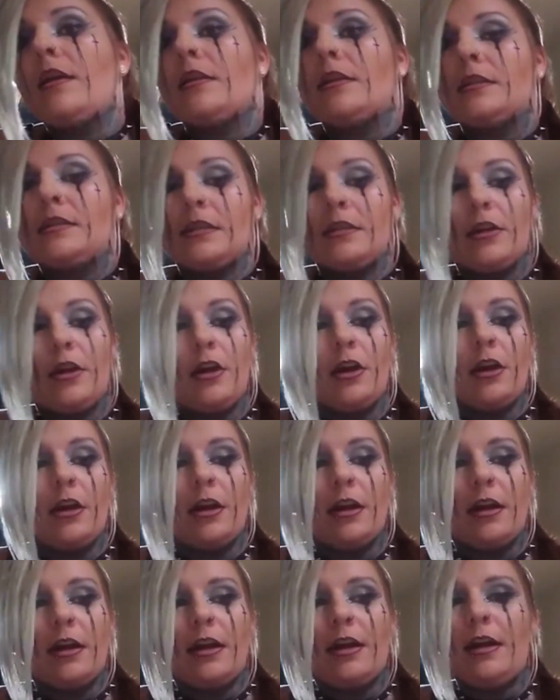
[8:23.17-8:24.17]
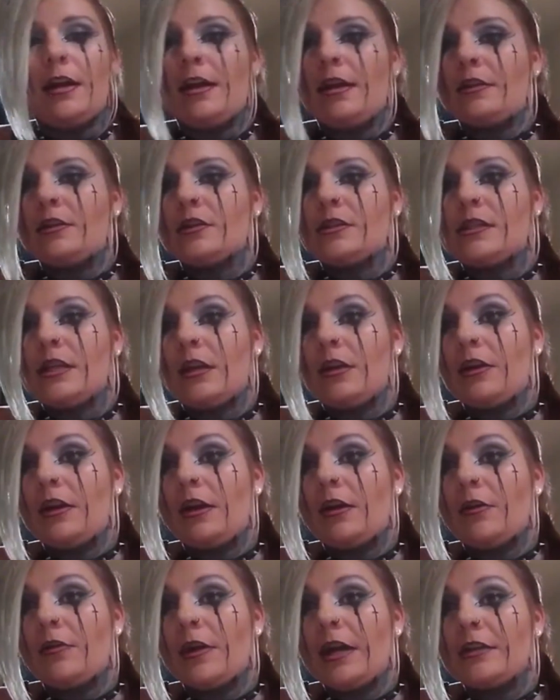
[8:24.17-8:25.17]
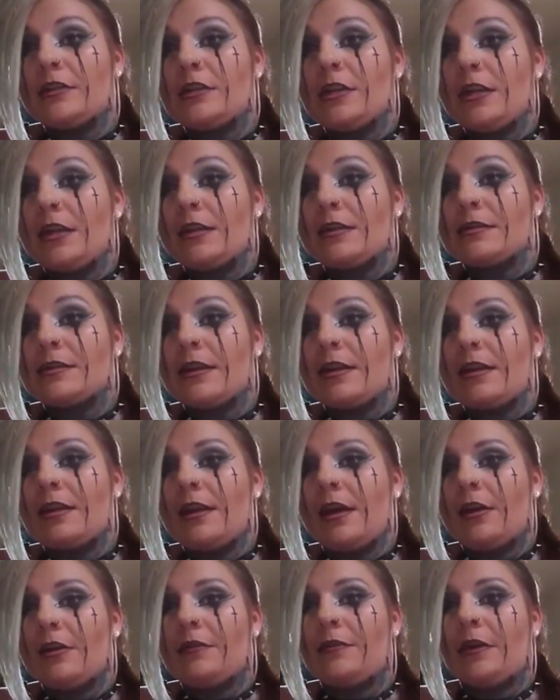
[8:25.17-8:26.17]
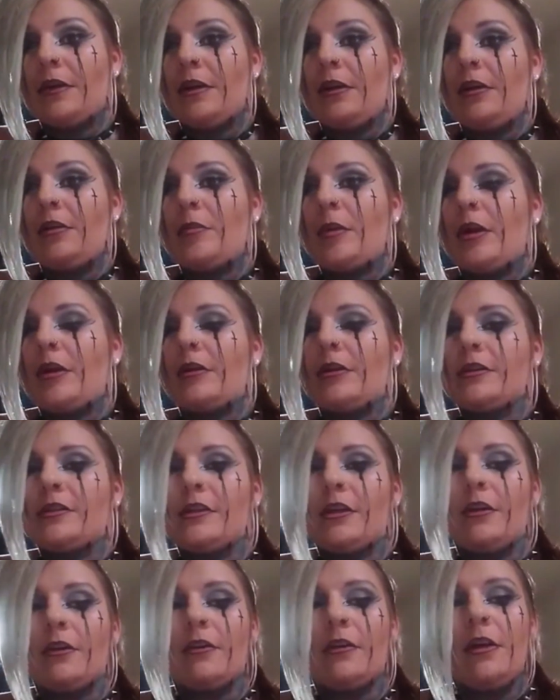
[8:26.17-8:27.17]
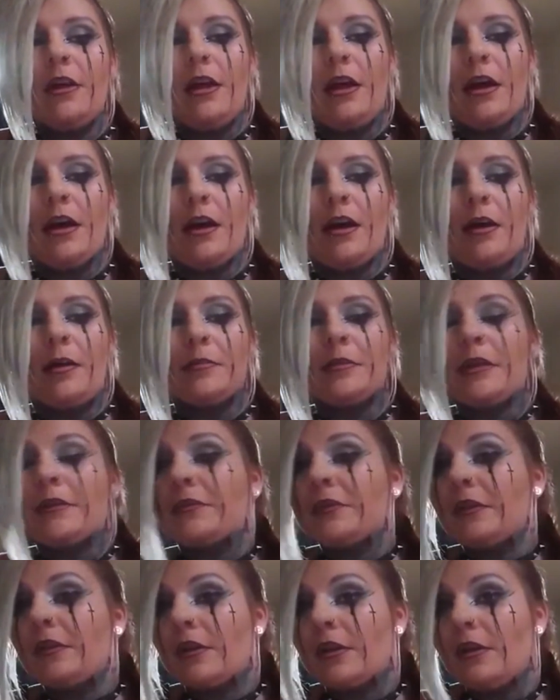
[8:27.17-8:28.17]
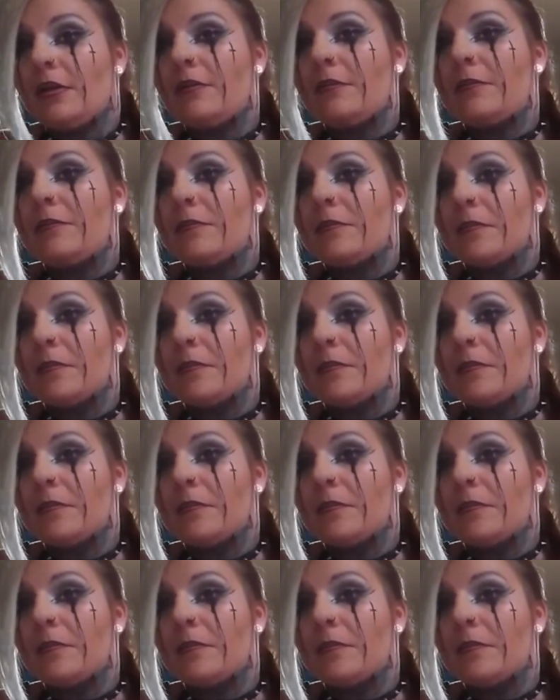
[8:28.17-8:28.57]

listen to her and just tell her how rad she is and how you found out about her. So um, definitely looking